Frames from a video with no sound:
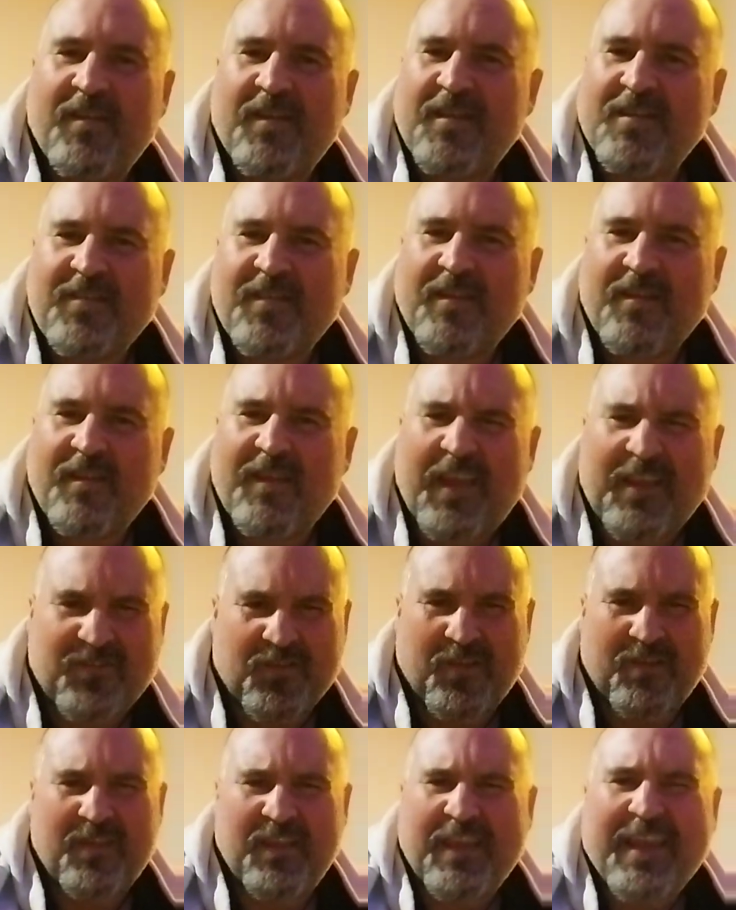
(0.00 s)
He
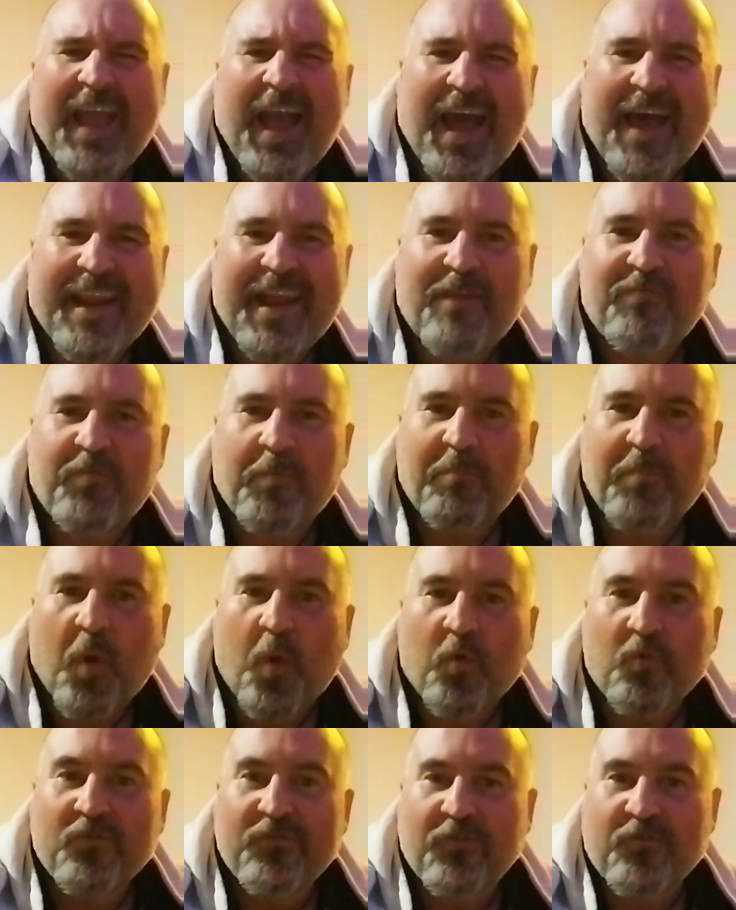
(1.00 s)
can't have the
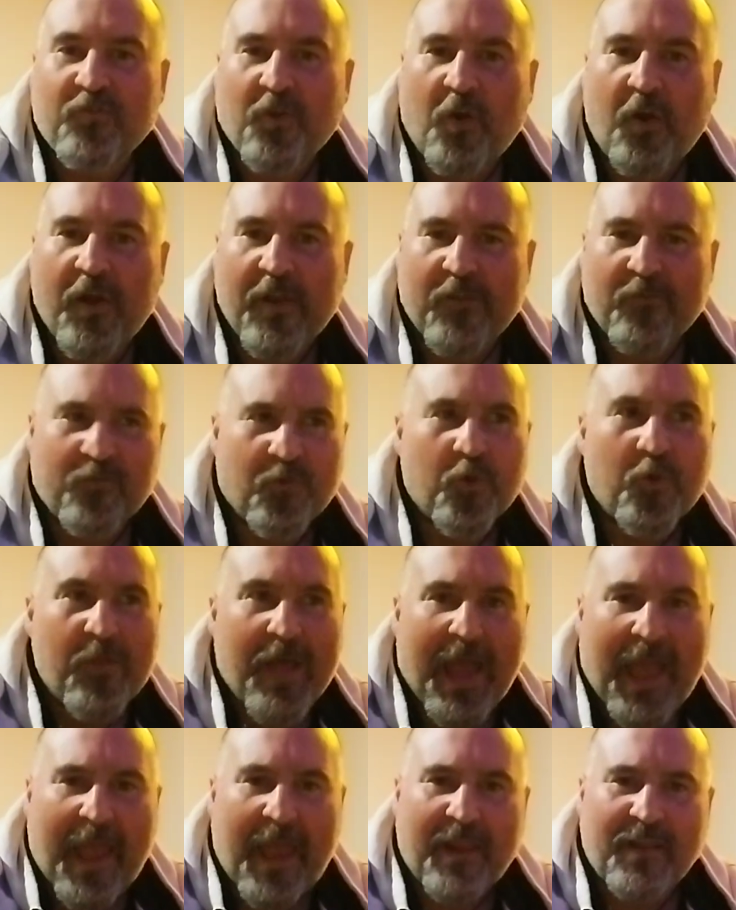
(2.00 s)
balls to try and do
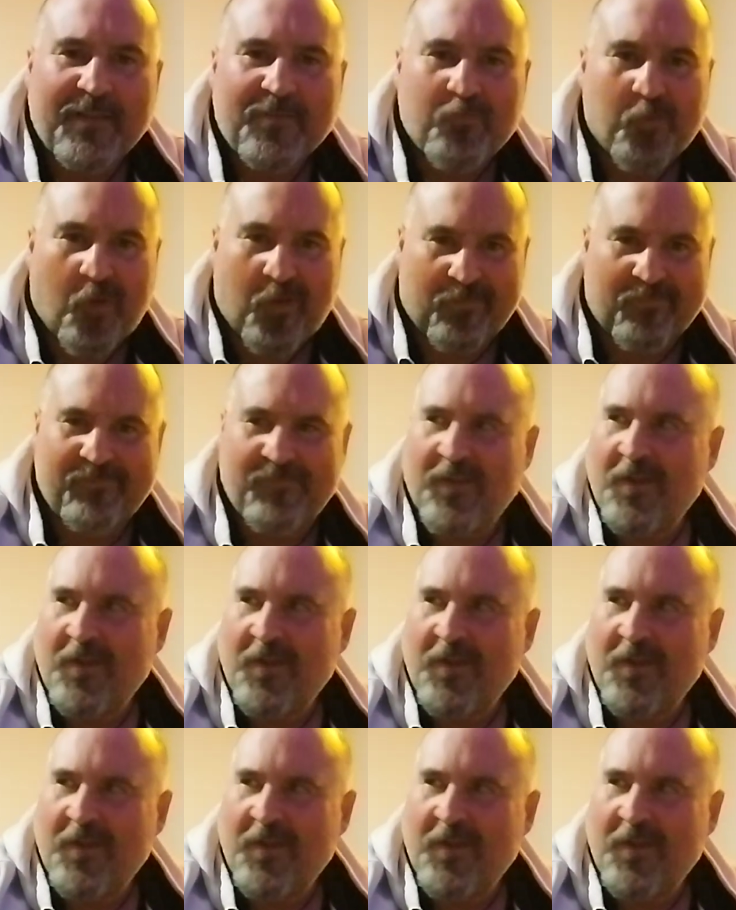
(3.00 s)
that. What?